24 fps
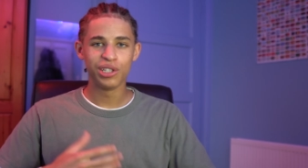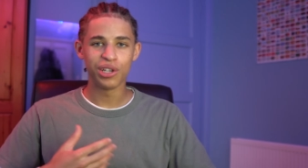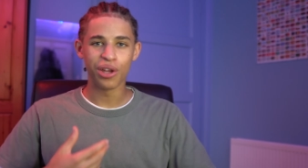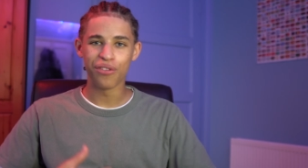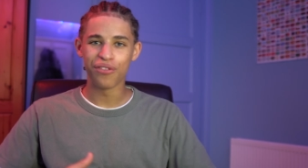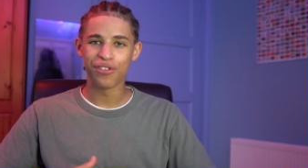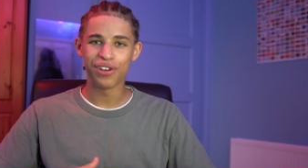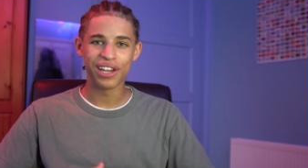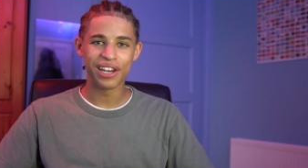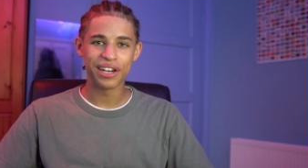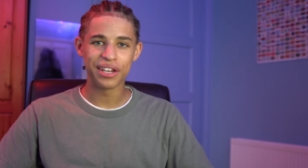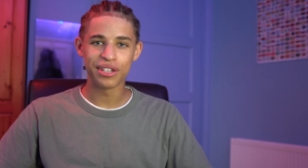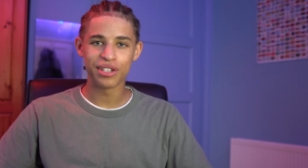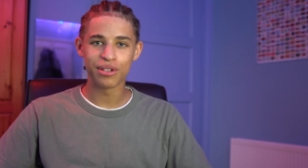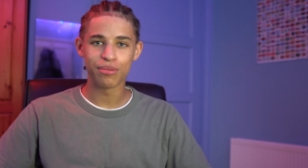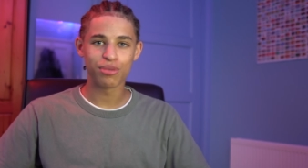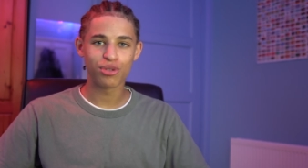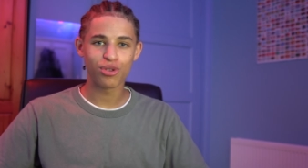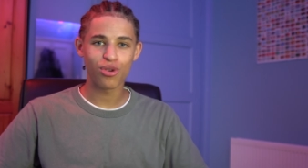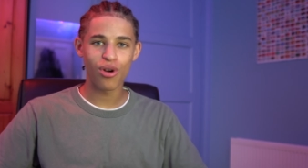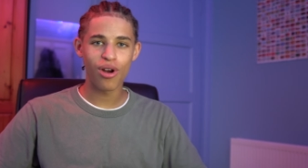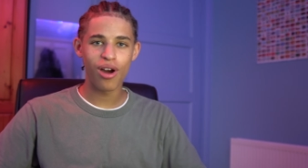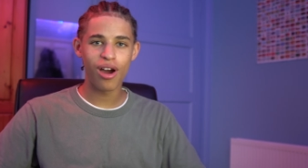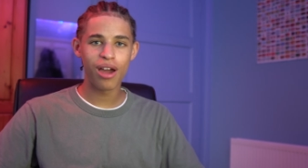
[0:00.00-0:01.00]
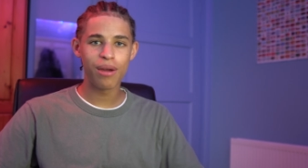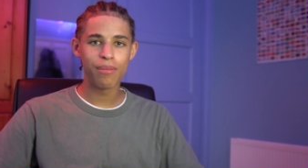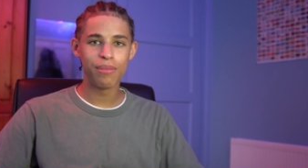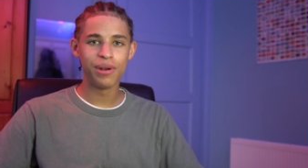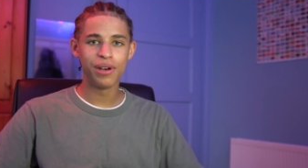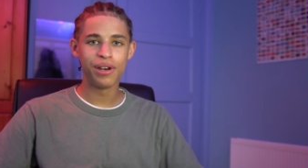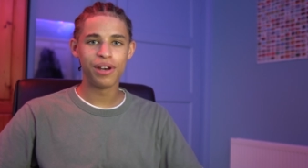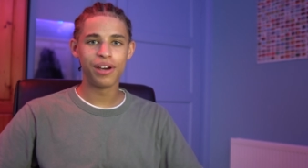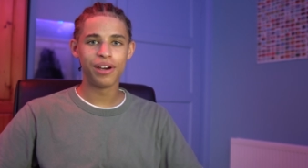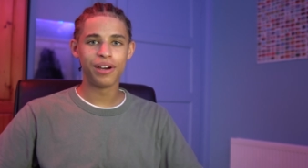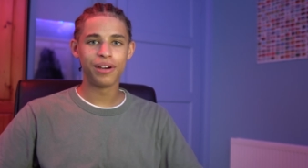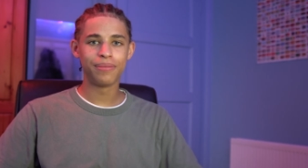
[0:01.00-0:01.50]
Don't forget to subscribe
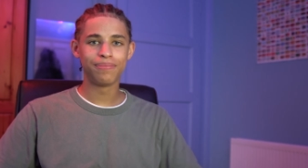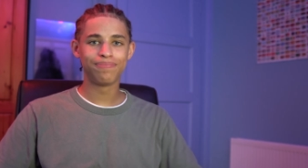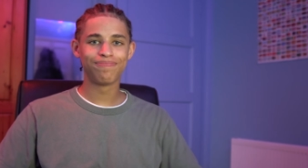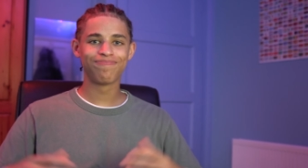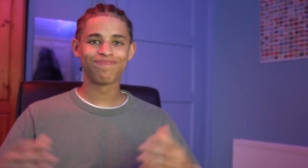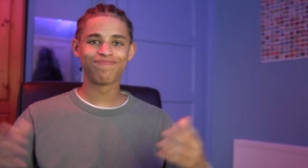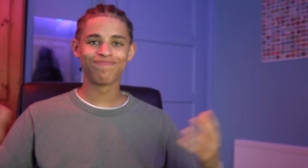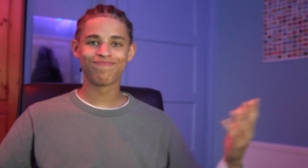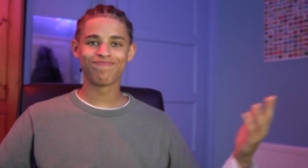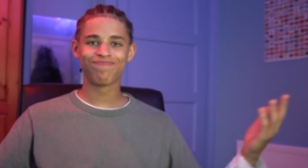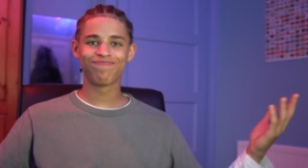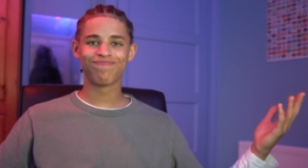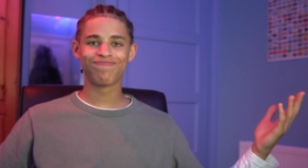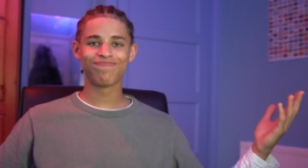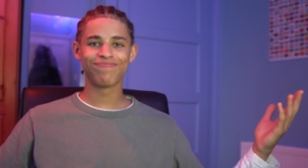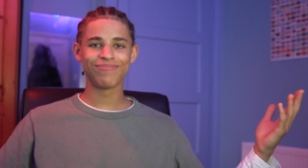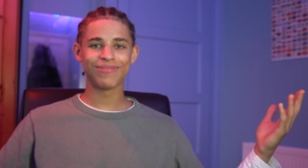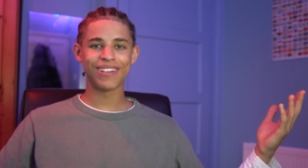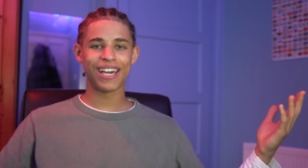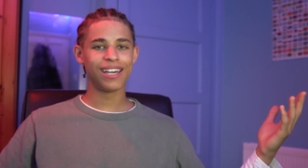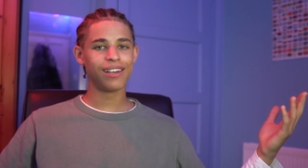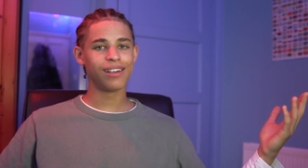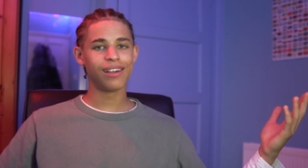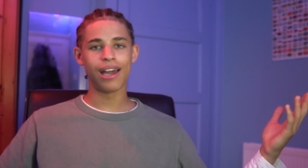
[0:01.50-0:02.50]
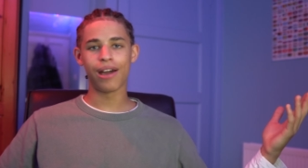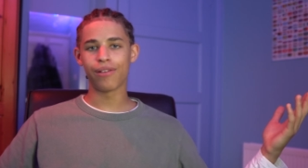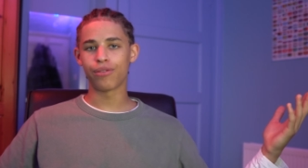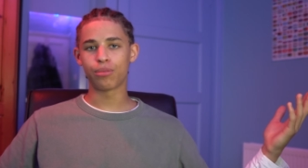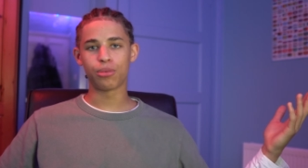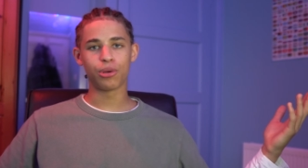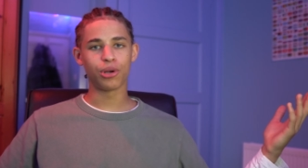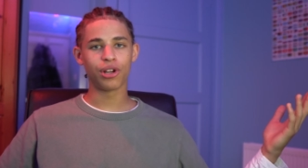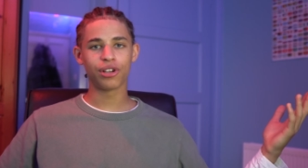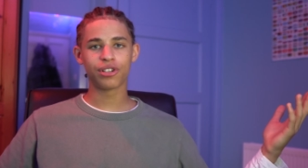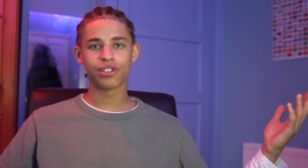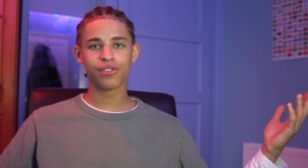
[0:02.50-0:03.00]
and have a
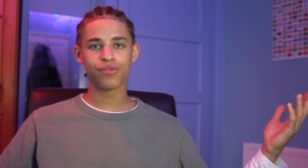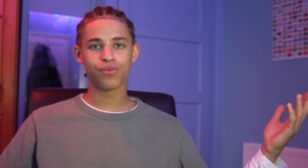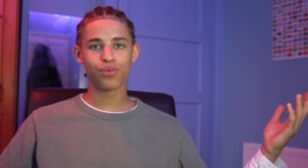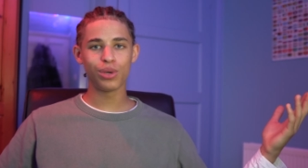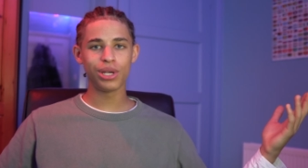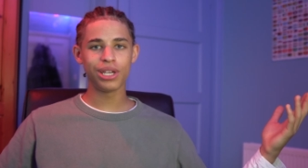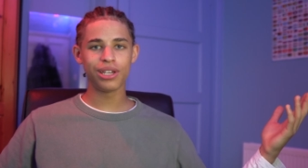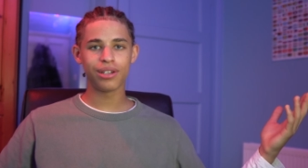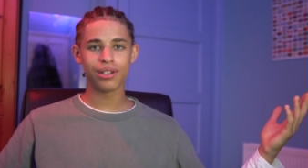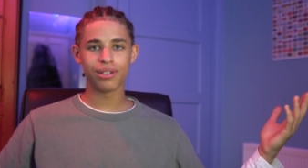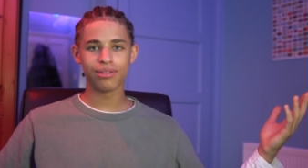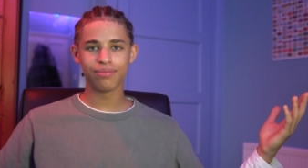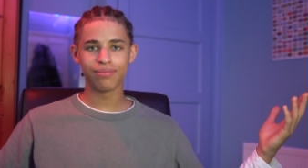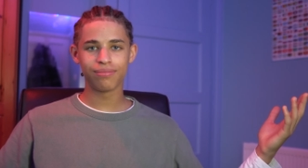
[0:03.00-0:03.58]
productive week.